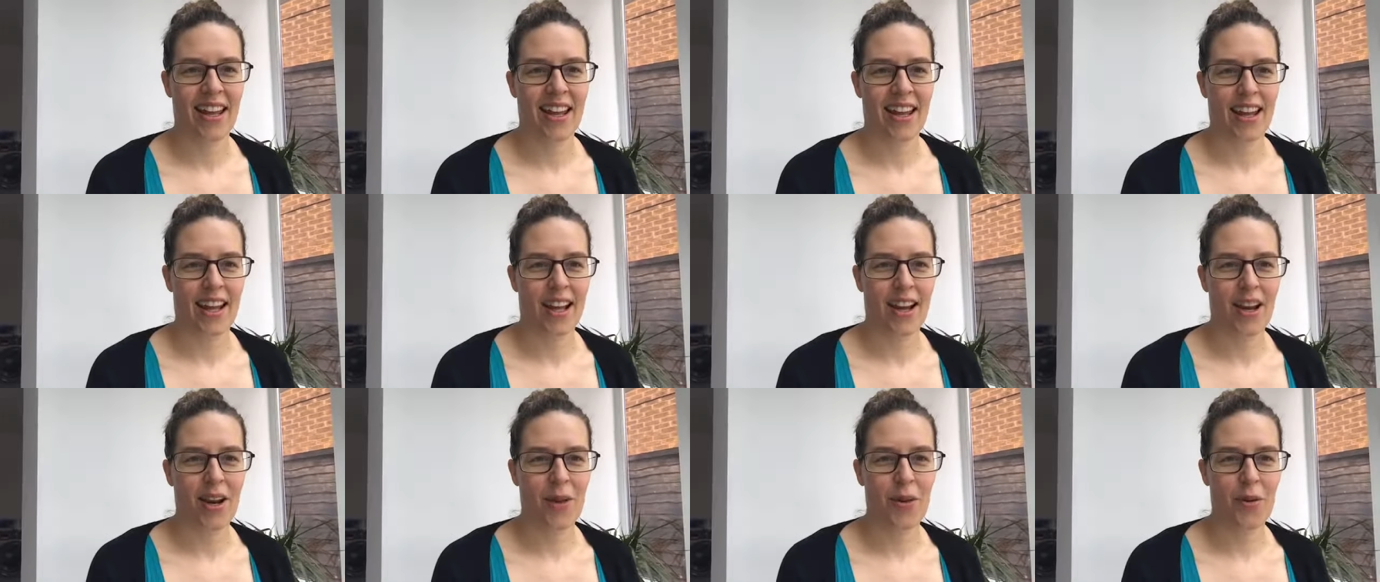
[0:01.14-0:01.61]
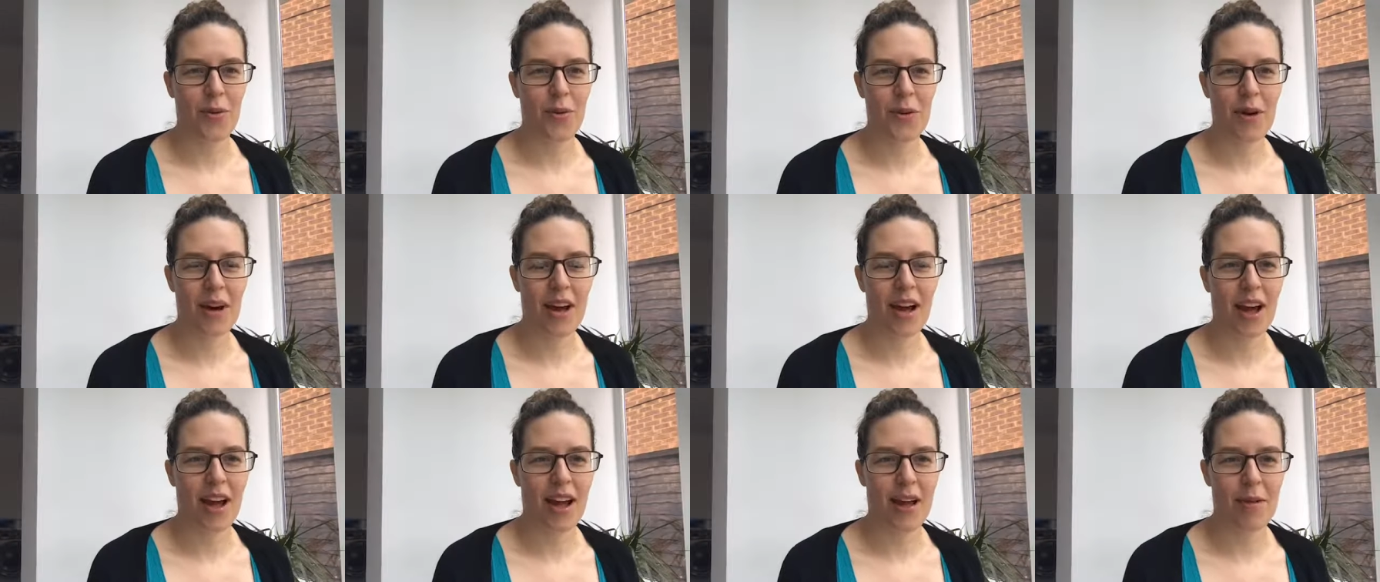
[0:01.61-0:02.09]
Hello,
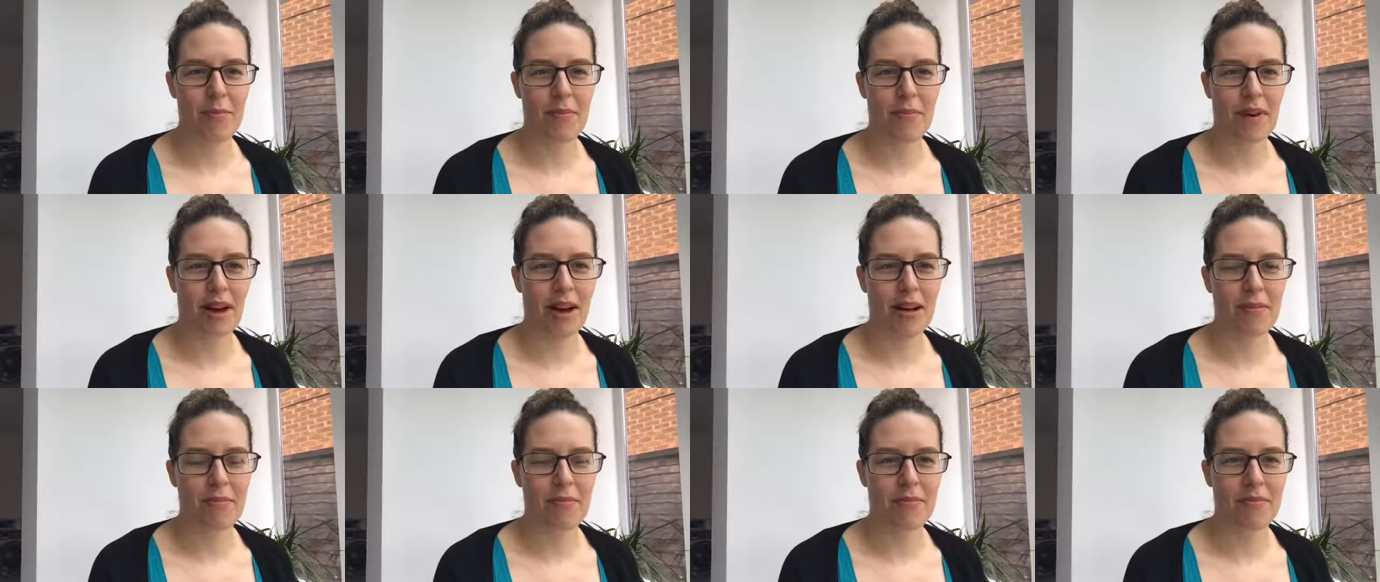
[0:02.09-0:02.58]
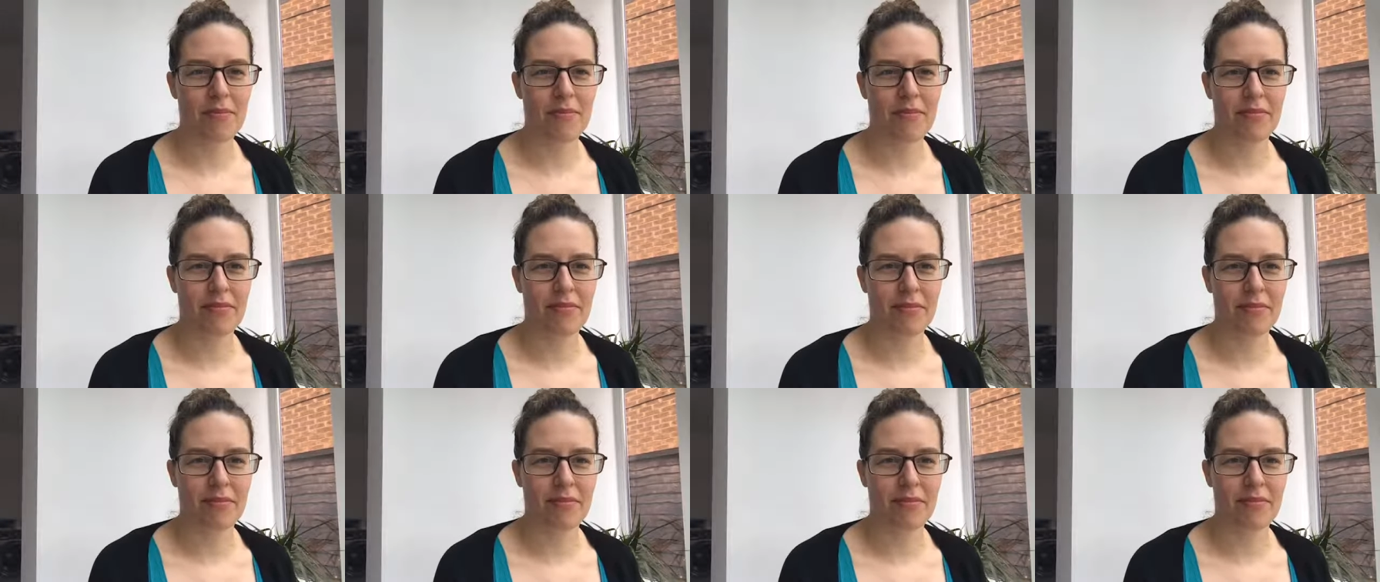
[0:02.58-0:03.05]

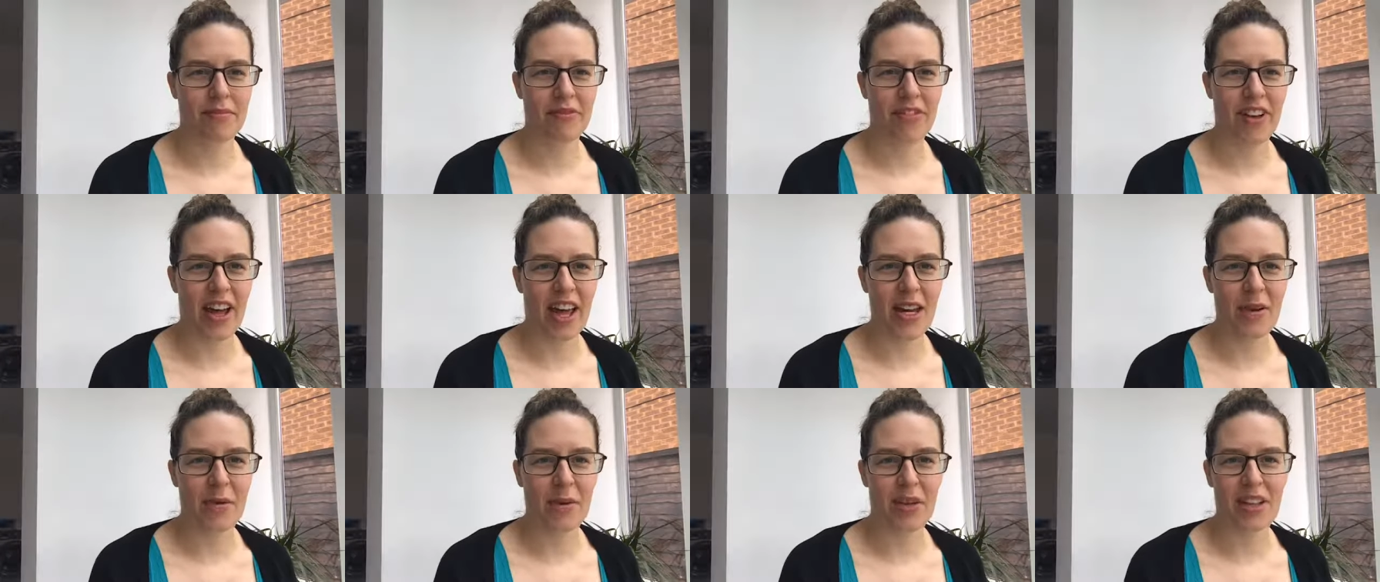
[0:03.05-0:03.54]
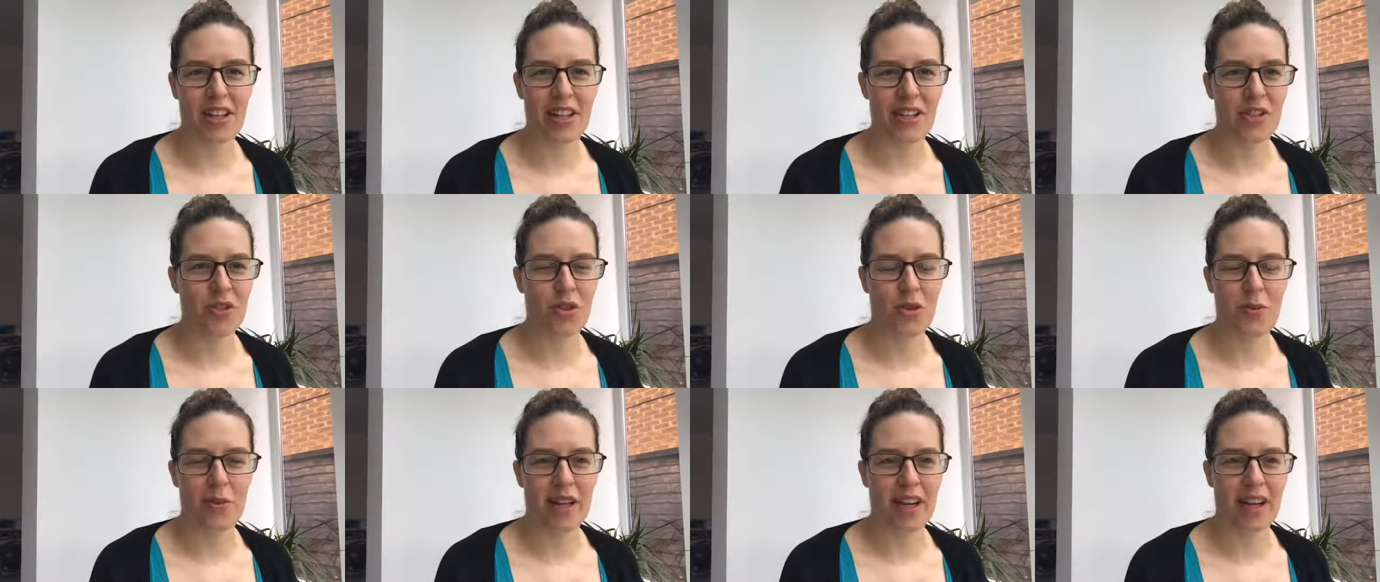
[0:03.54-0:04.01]
for anyone that
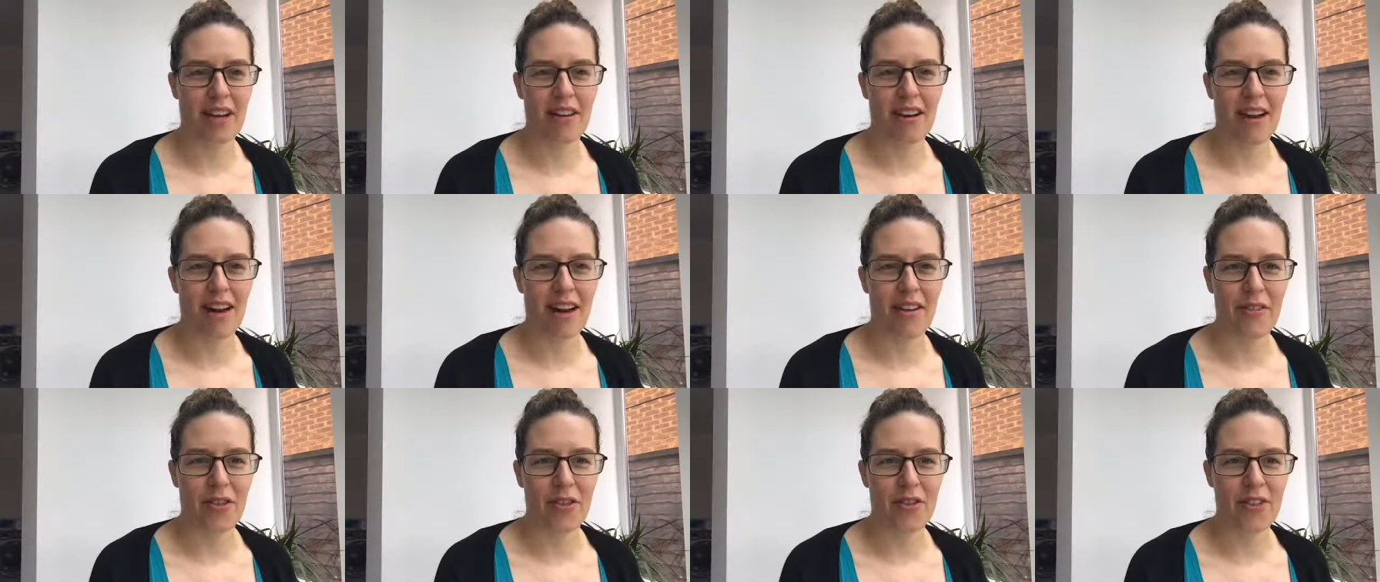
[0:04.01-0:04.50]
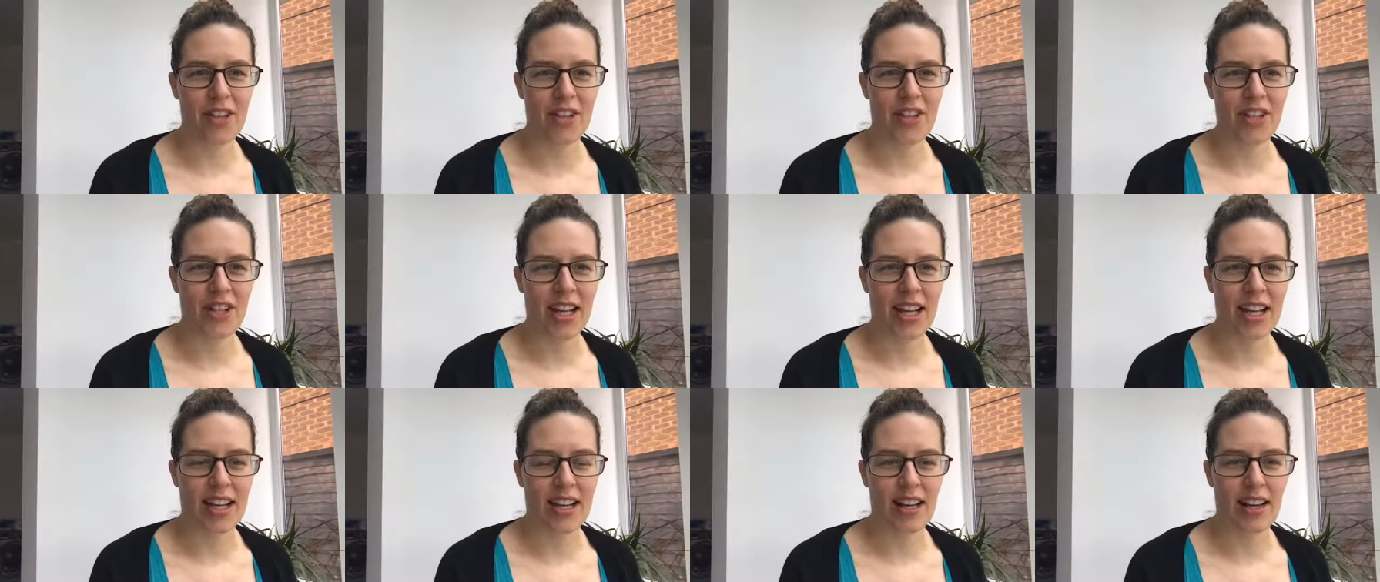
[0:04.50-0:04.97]
saw me go live
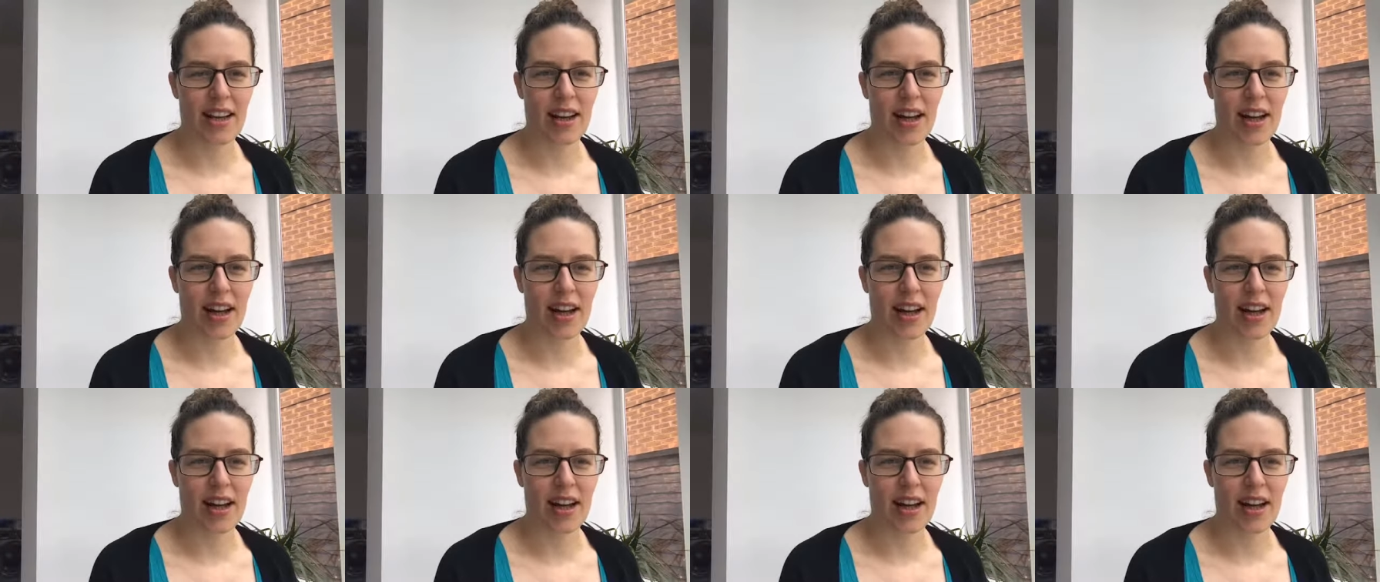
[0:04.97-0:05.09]
originally,